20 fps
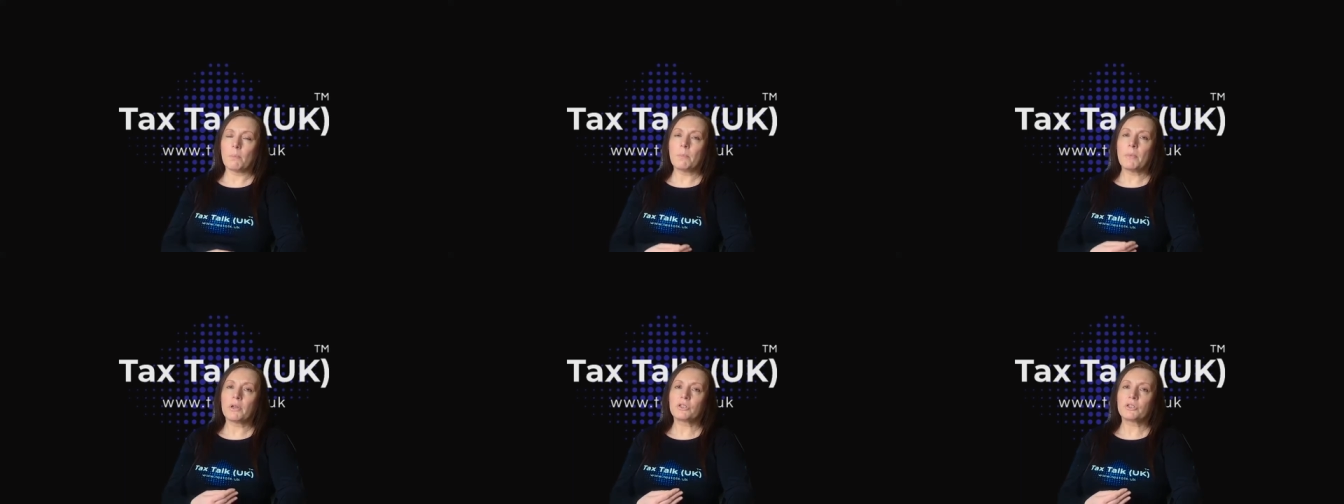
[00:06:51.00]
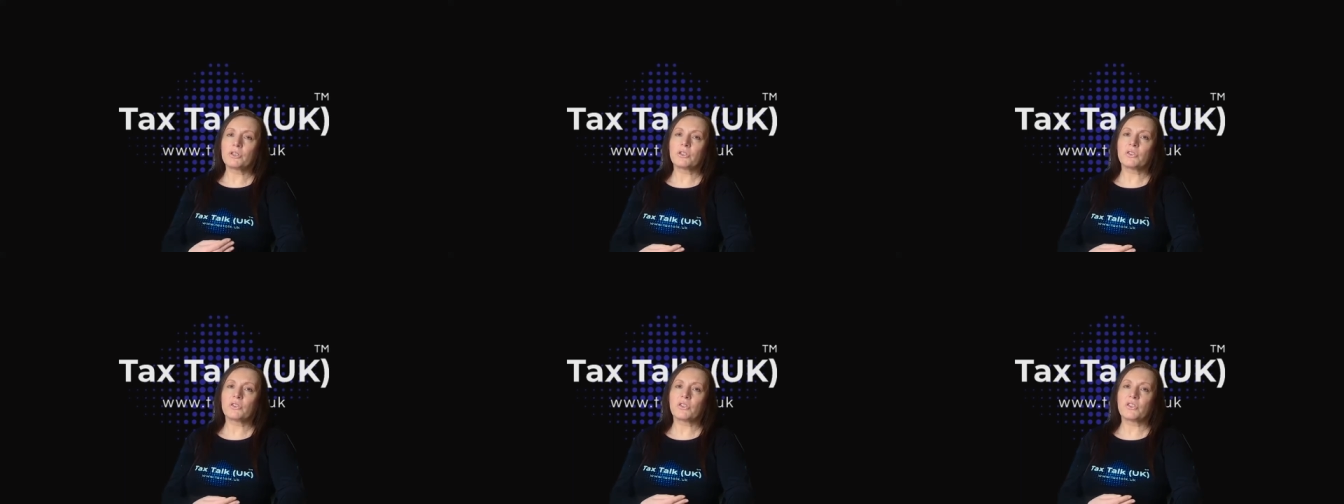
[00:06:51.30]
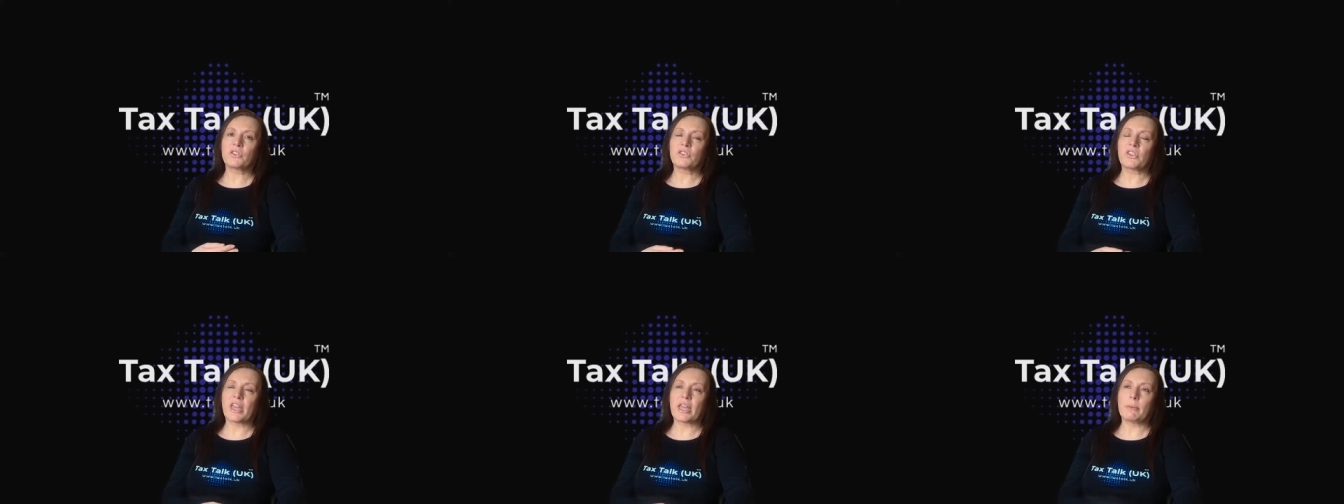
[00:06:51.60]
much as
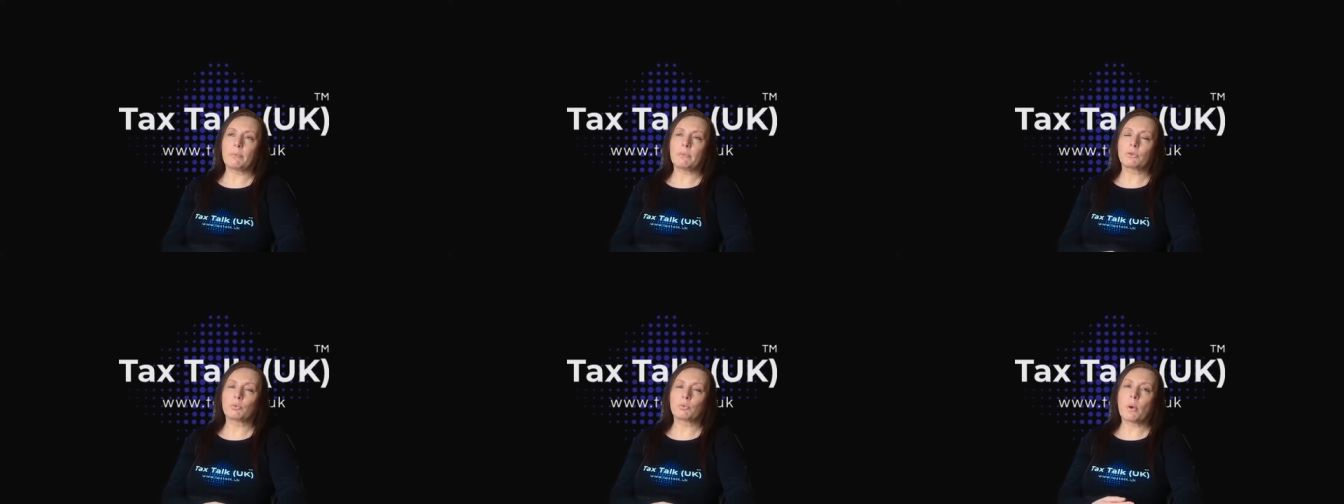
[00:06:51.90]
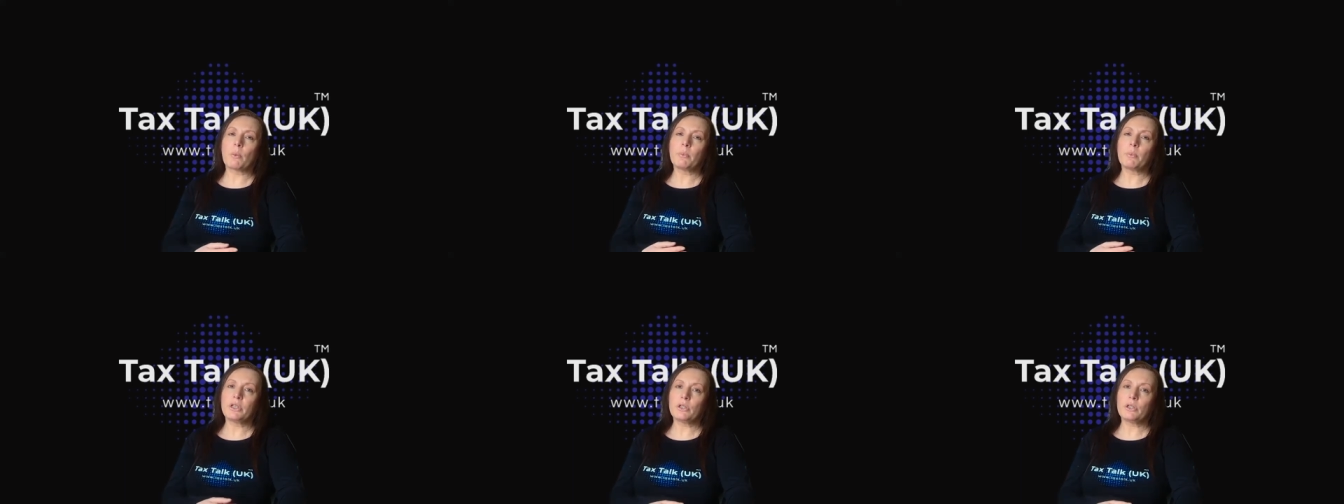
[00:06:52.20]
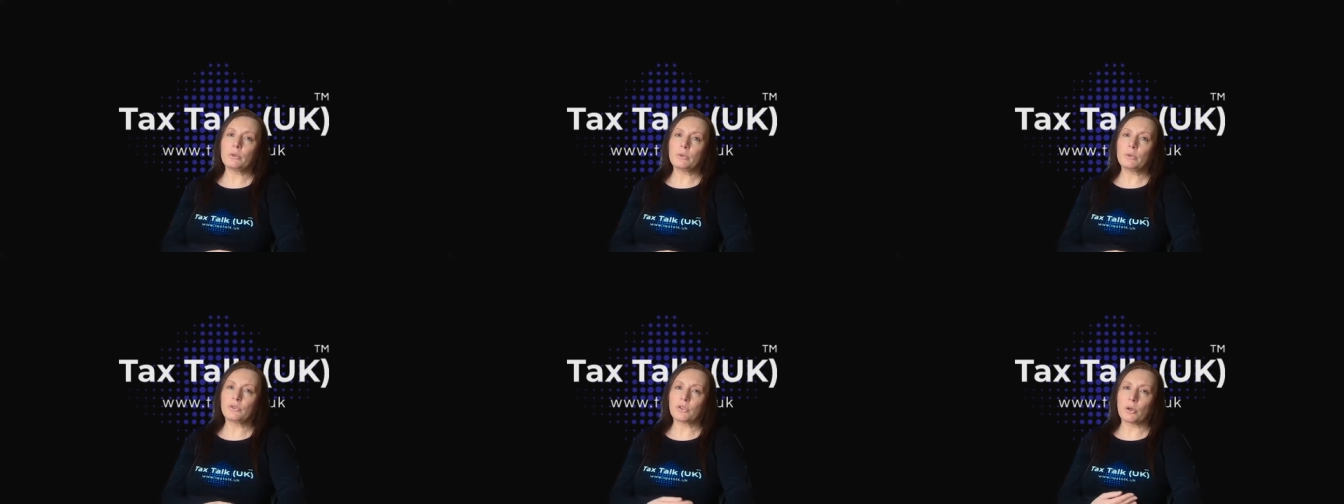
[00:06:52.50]
the same as when we
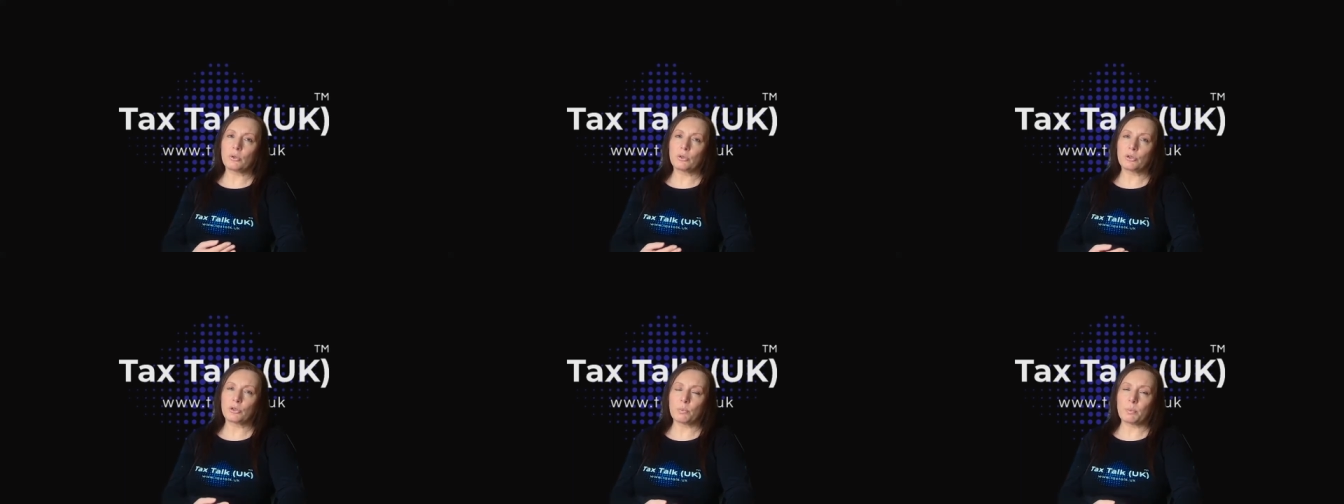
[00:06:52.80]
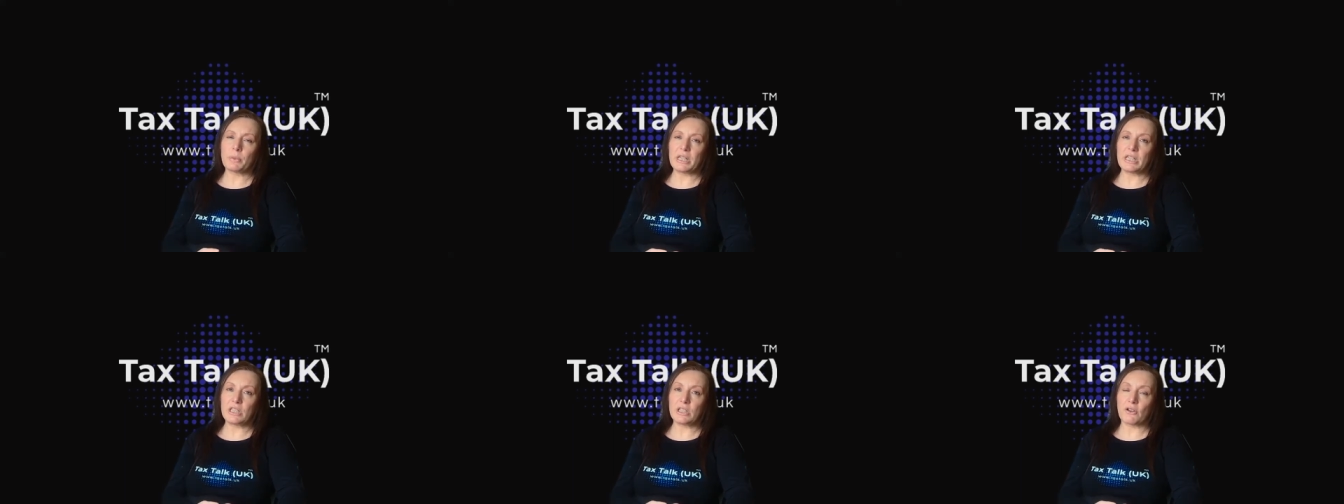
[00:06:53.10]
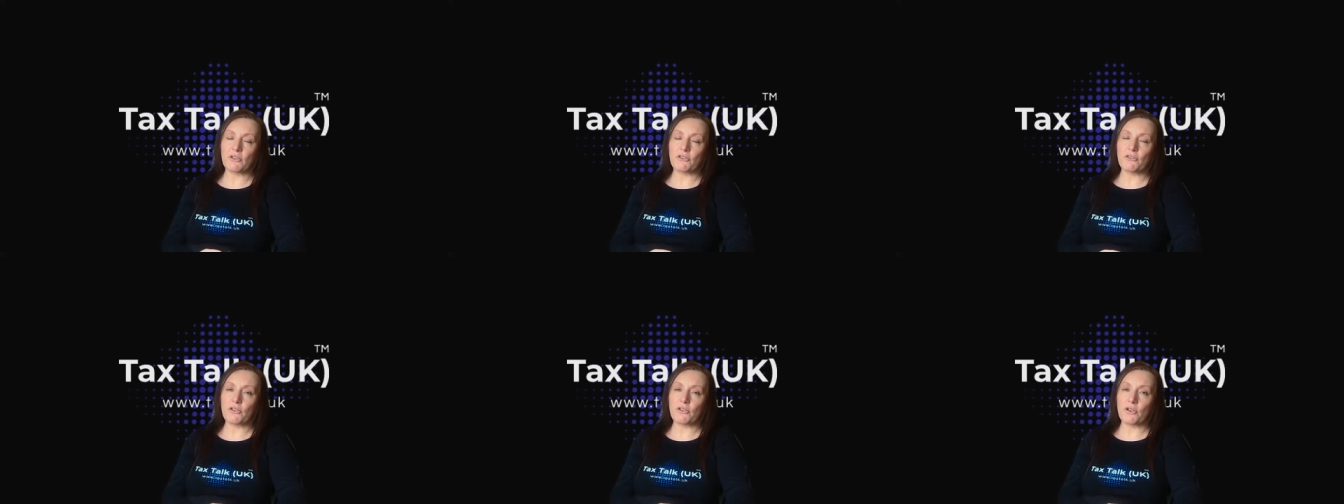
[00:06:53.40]
use social
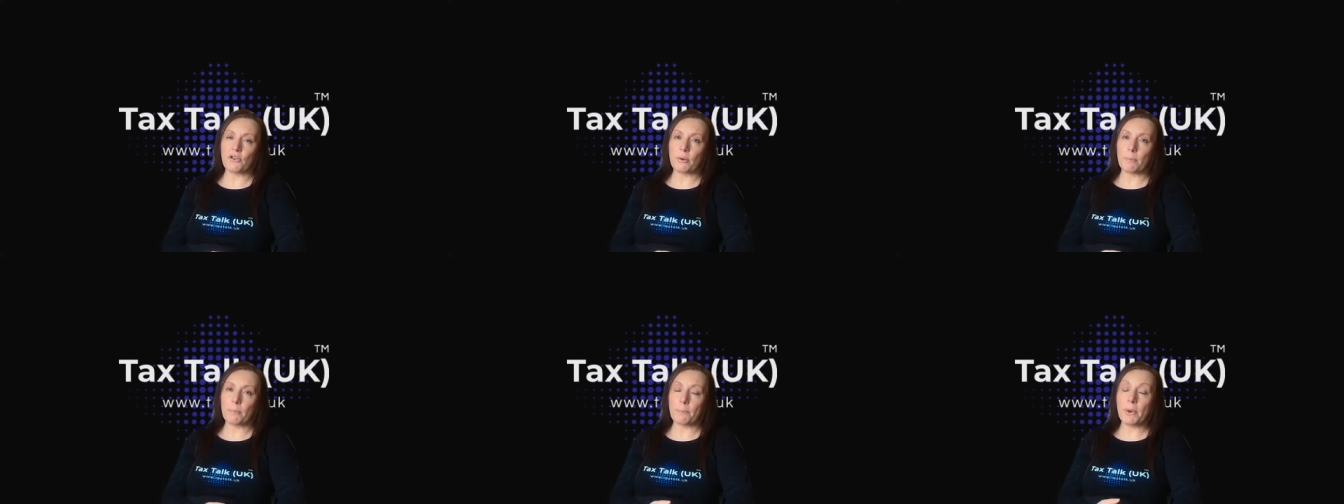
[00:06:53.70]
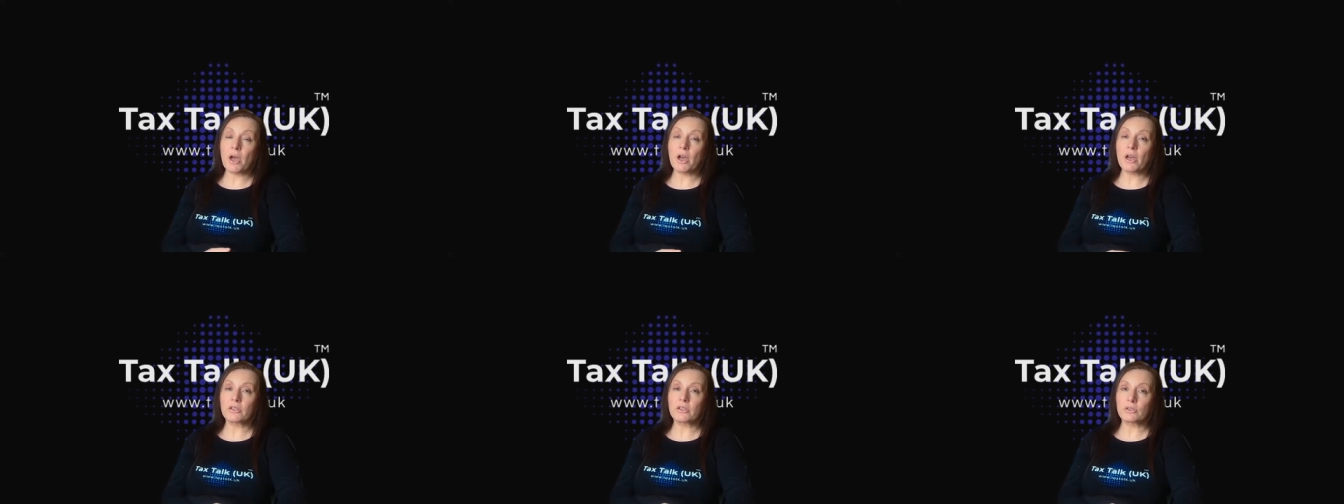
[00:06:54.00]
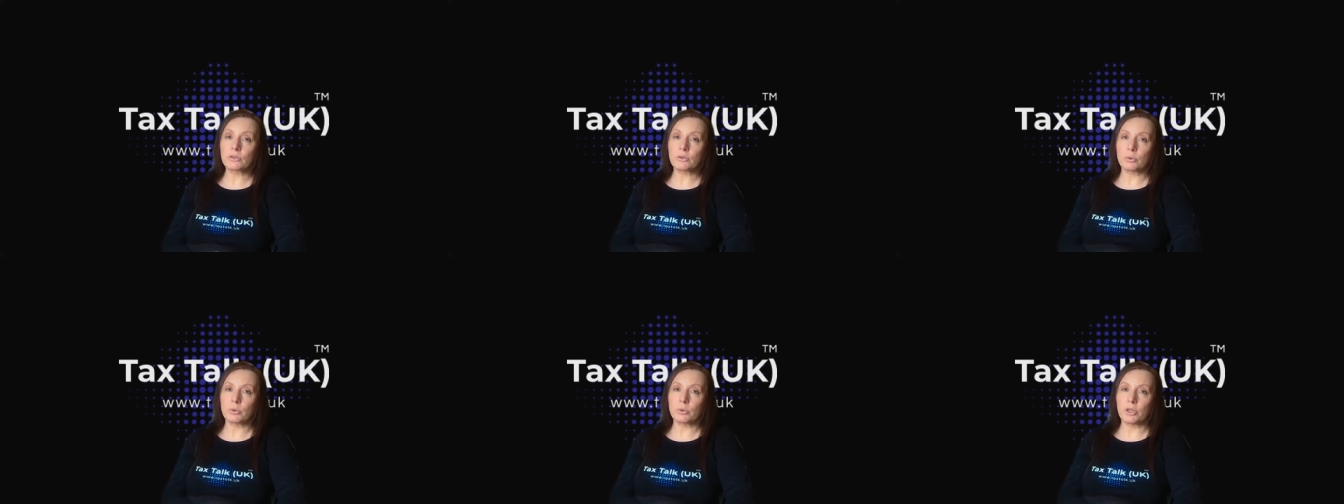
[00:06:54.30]
media for
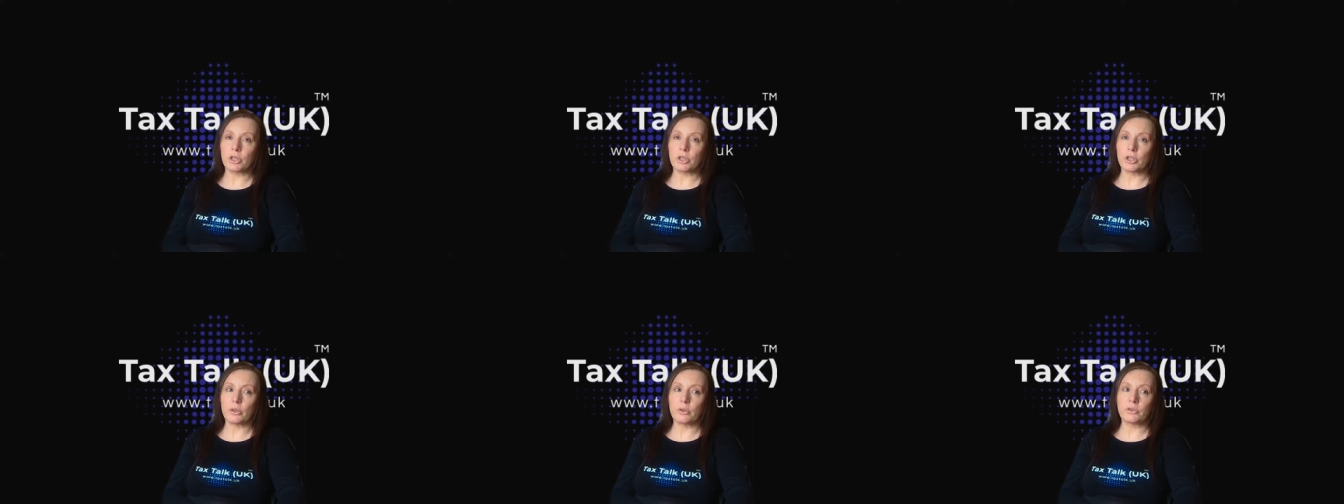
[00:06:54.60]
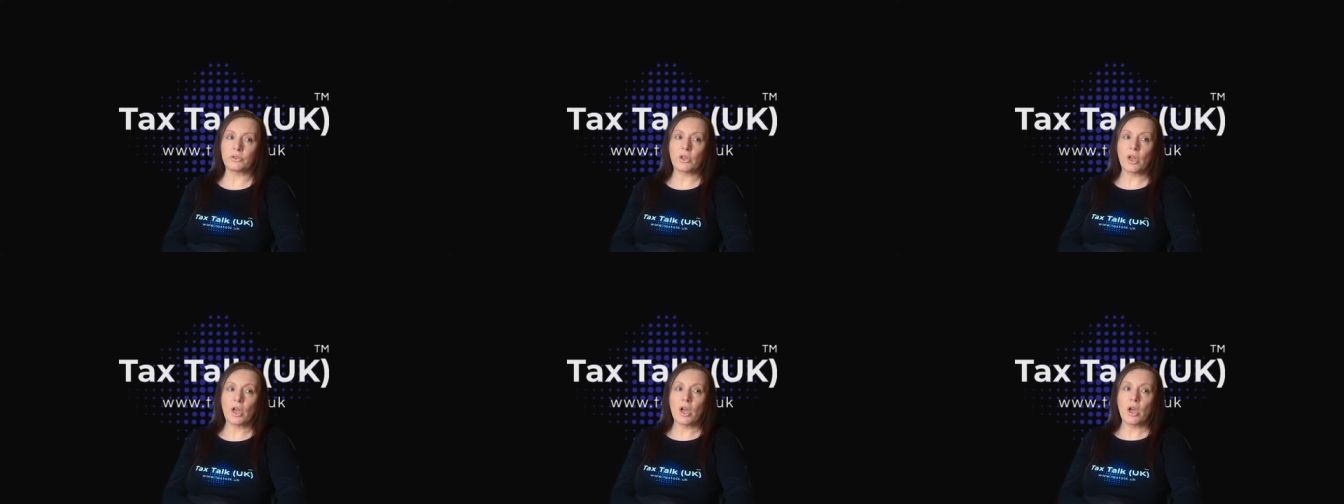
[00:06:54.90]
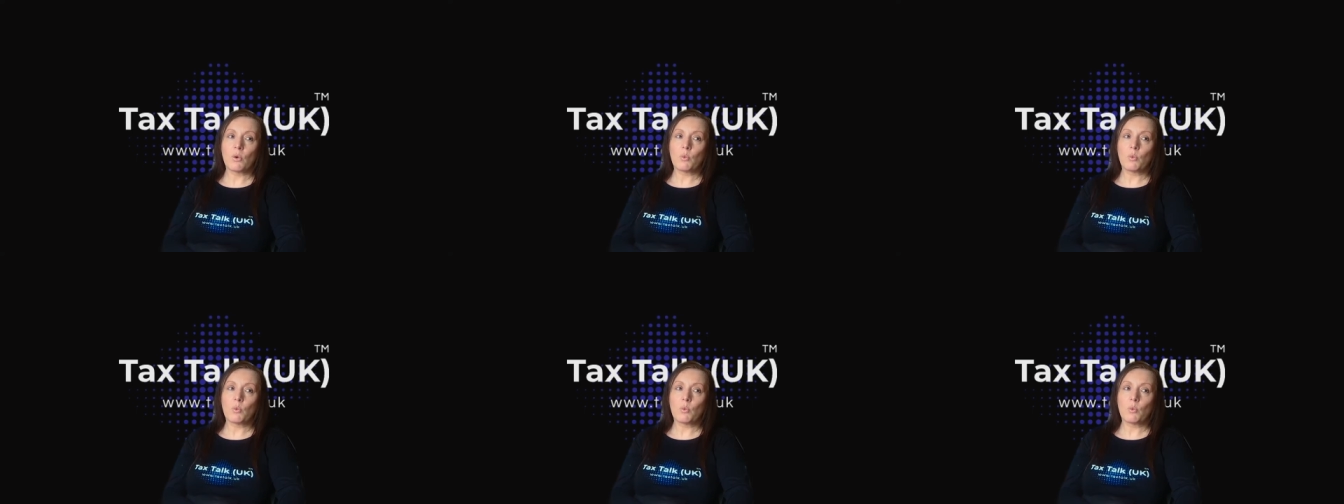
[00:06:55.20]
personal use,